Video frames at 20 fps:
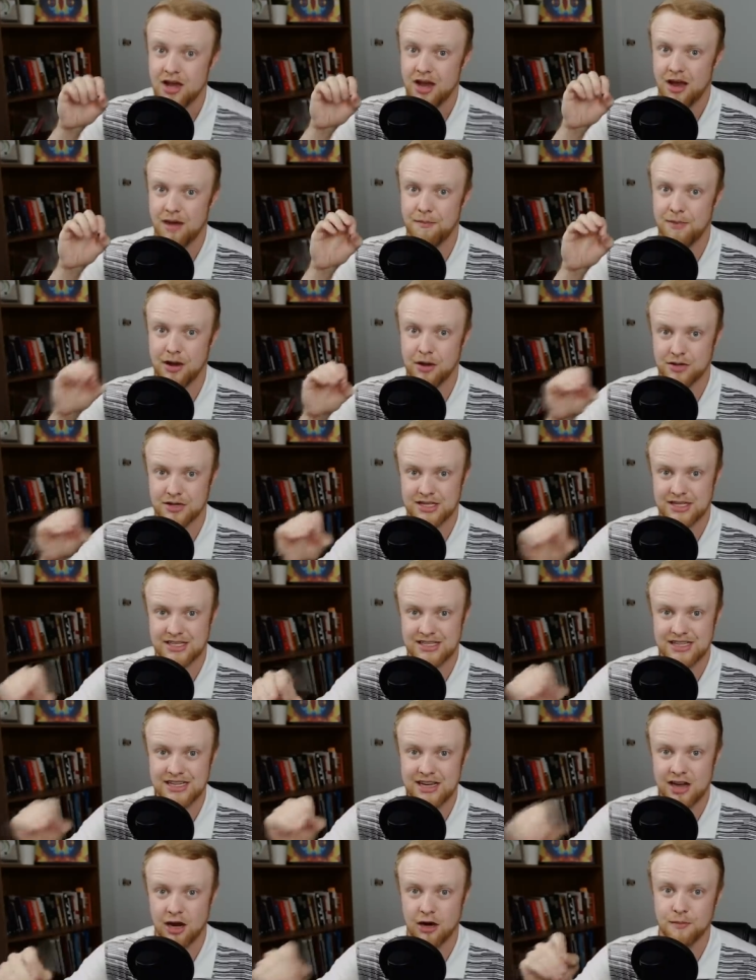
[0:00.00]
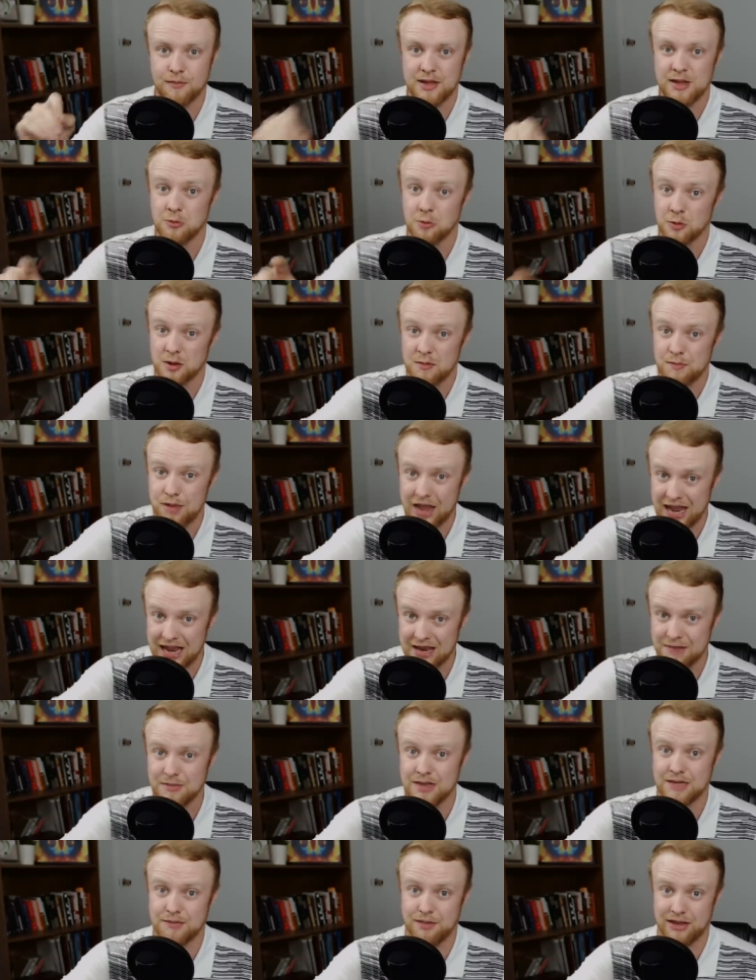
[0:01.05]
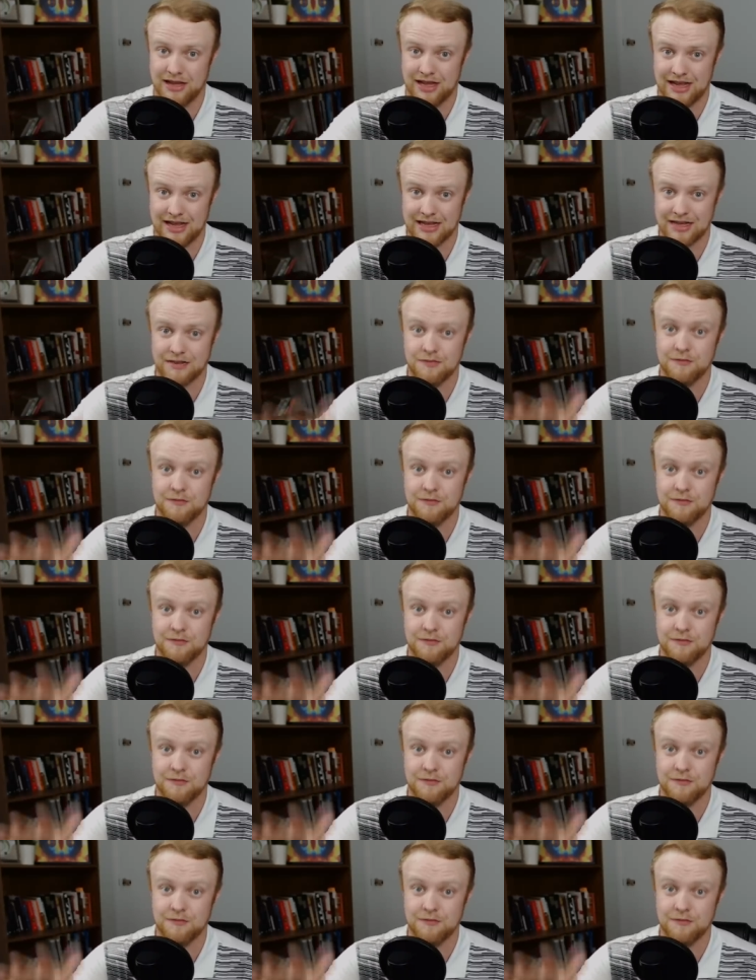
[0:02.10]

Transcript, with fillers: about CRB repayment plan